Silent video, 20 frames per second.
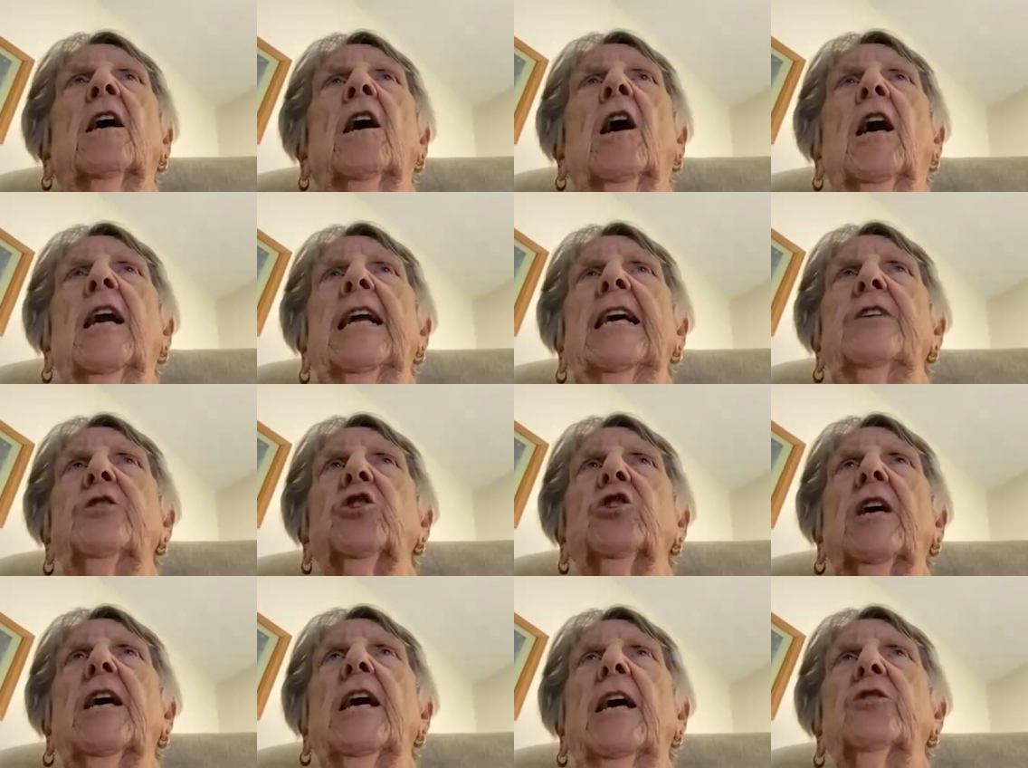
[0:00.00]
on
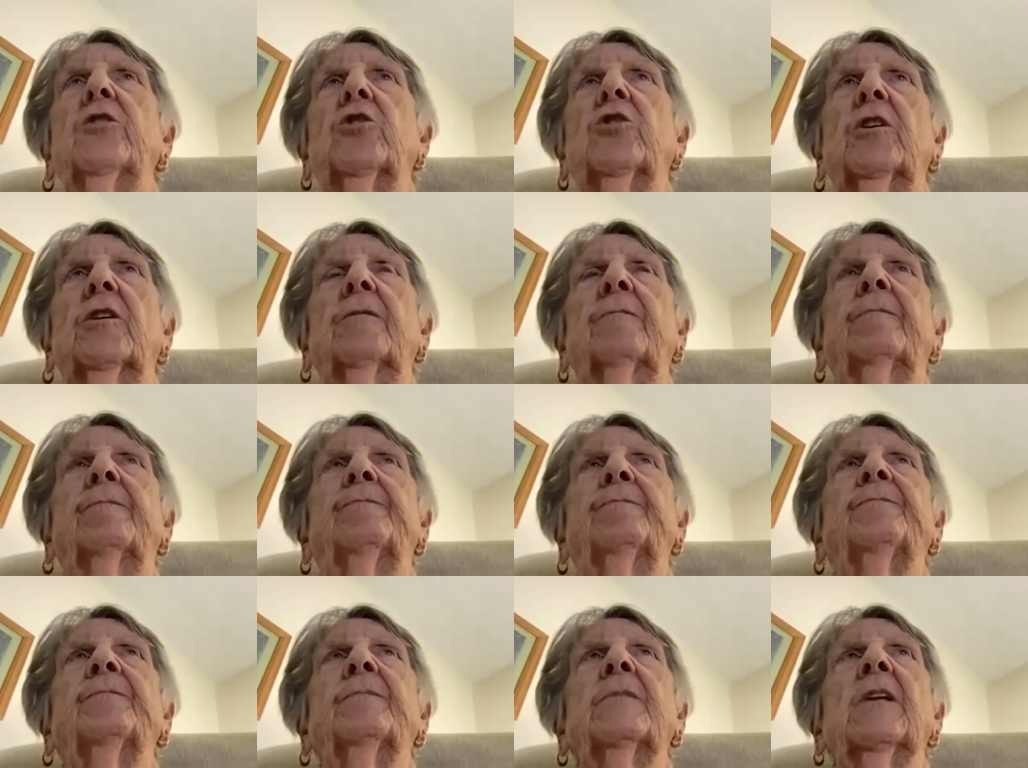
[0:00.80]
education.
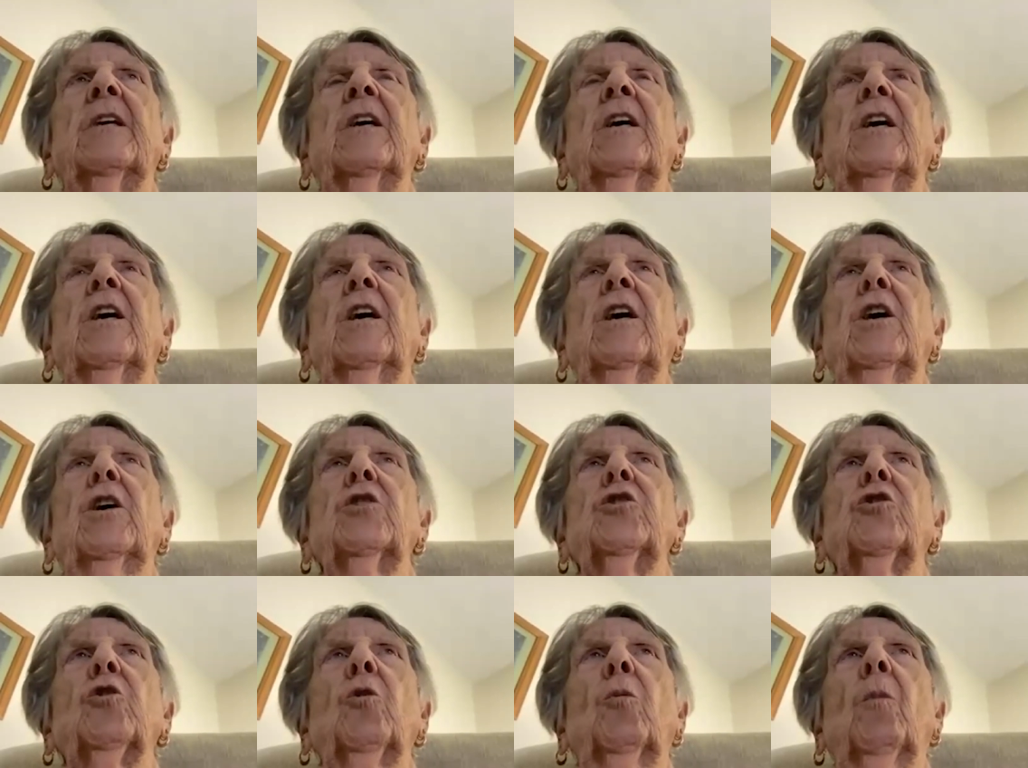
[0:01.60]

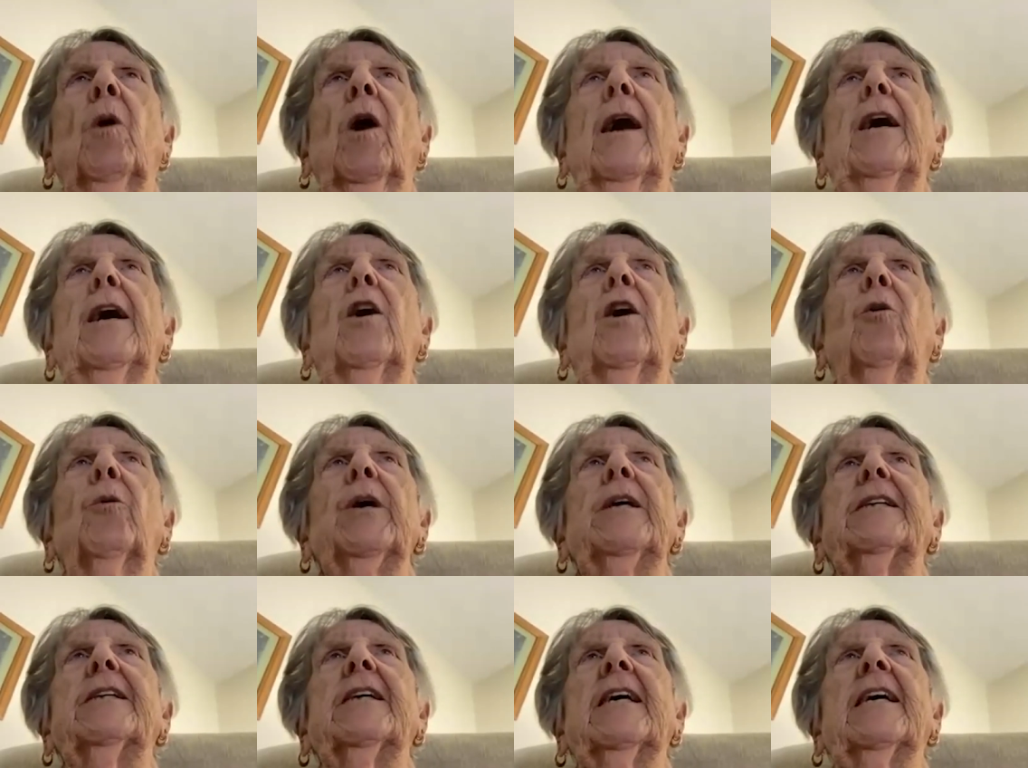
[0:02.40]
So my
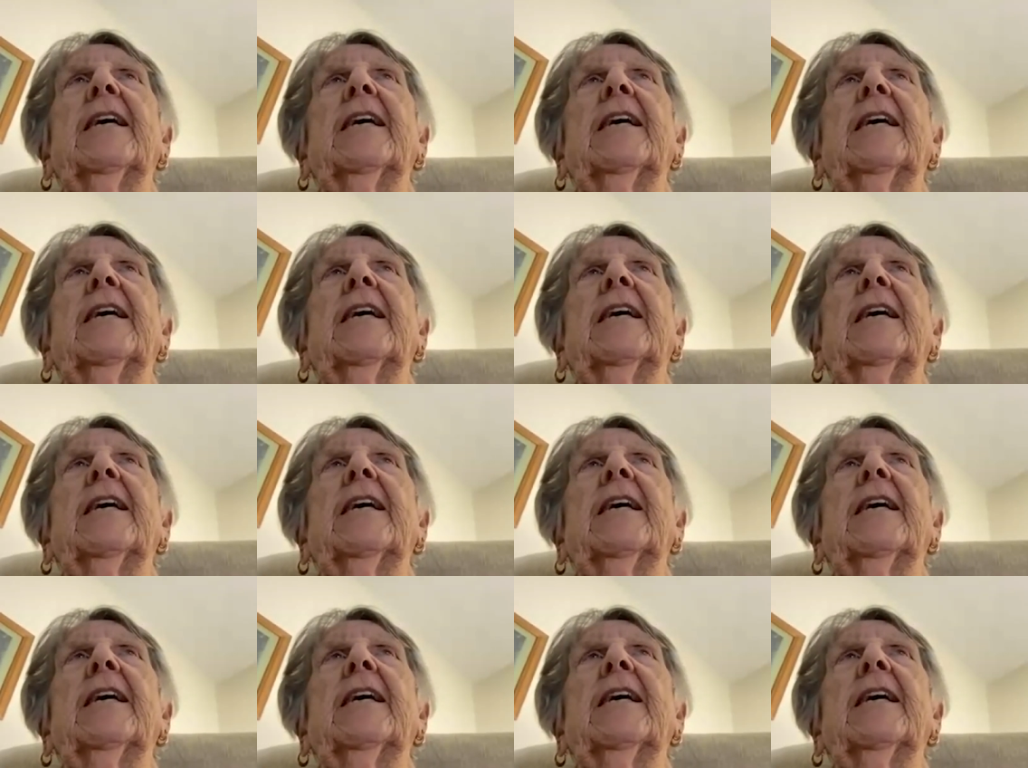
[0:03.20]
going to